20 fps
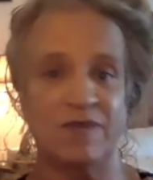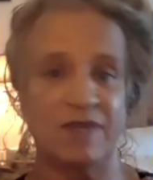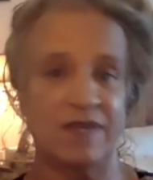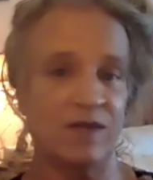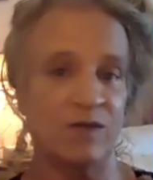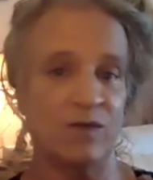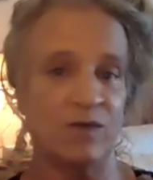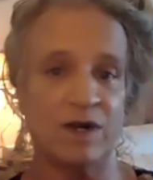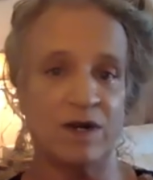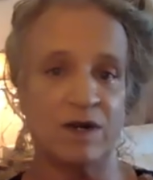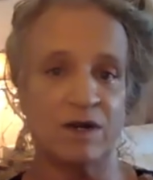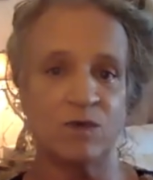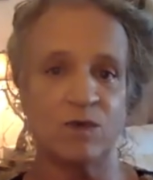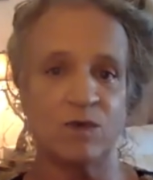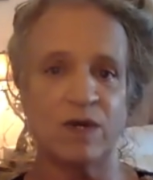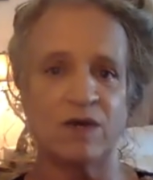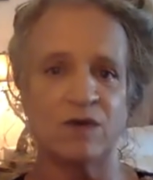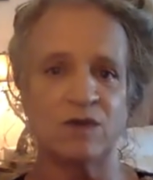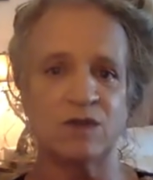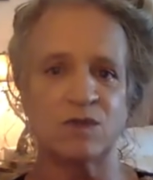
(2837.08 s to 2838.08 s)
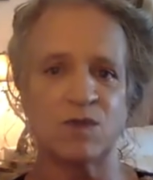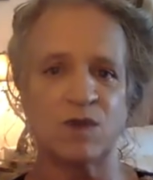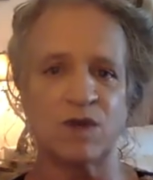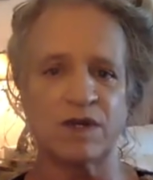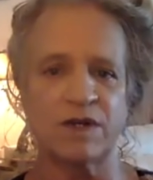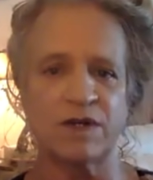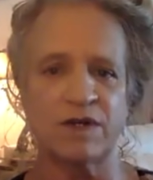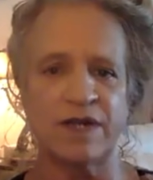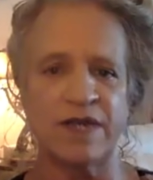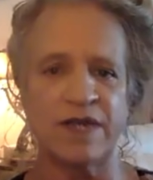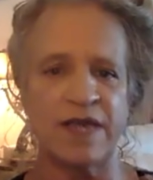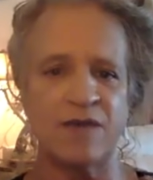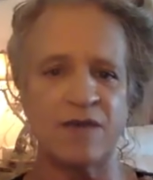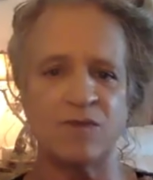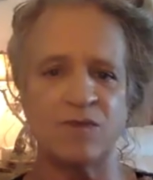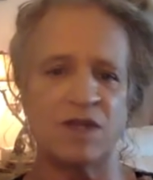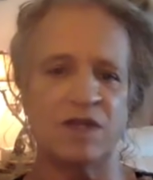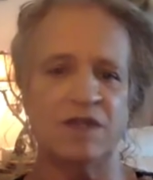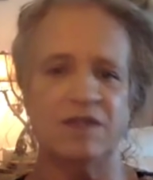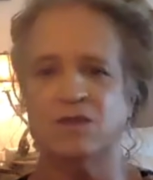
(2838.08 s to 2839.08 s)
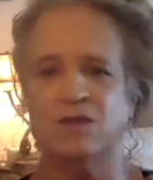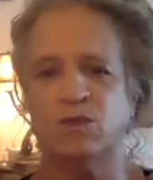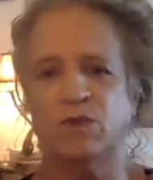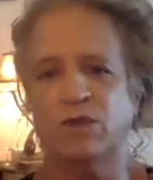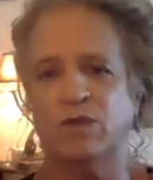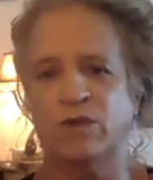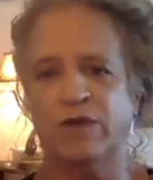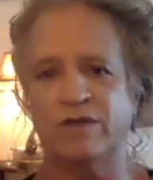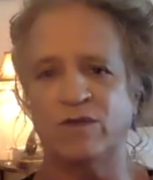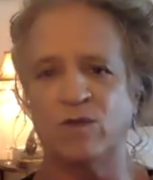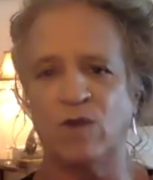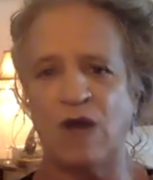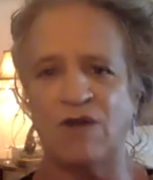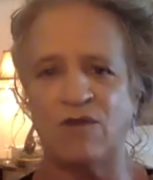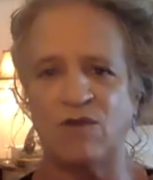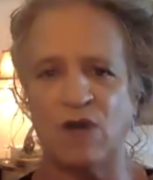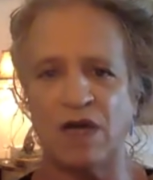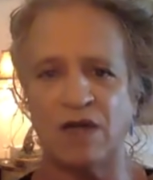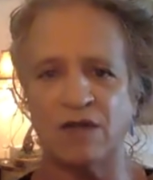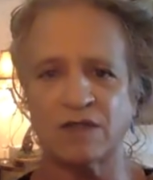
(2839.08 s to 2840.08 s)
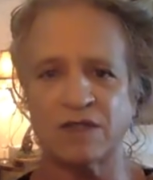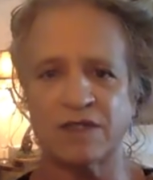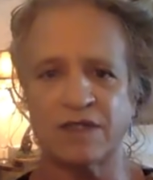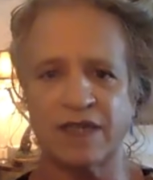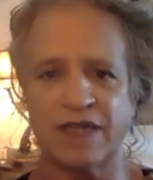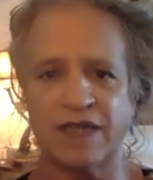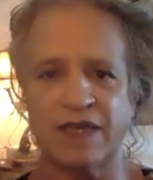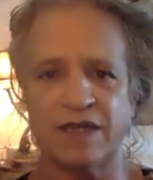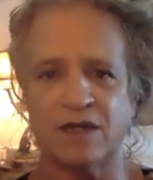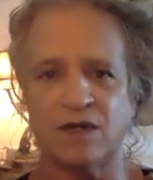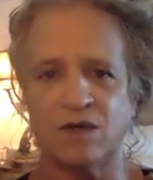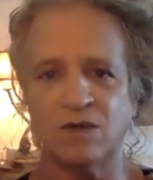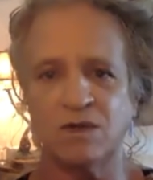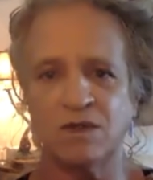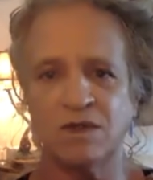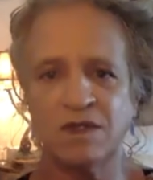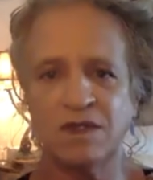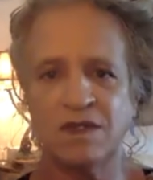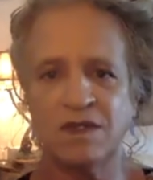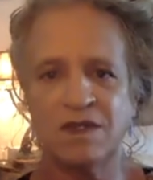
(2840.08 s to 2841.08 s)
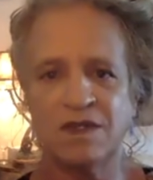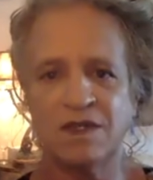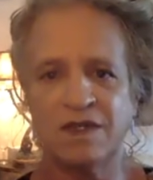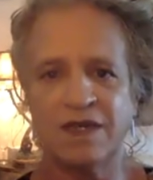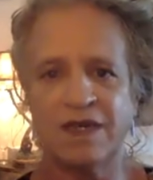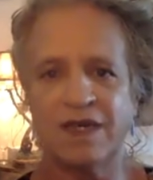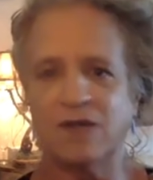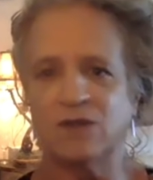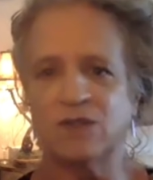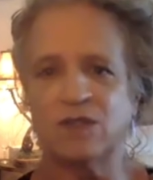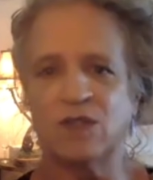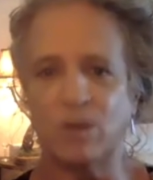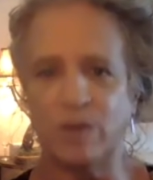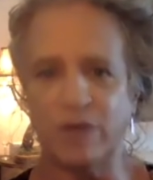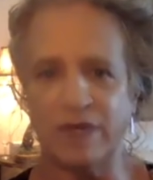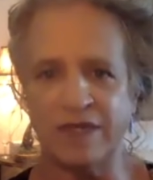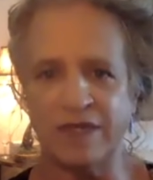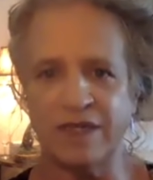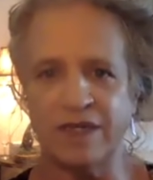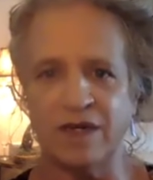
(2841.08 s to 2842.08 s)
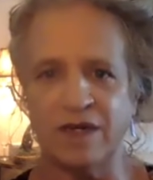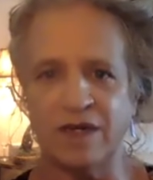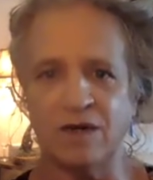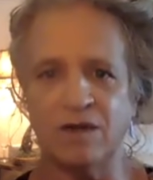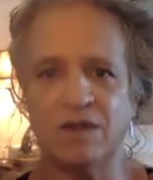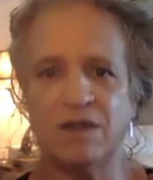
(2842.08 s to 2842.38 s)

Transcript: anywhere when I was working on the ambulance. We went to Waffle House in the ghetto, and it was no big deal.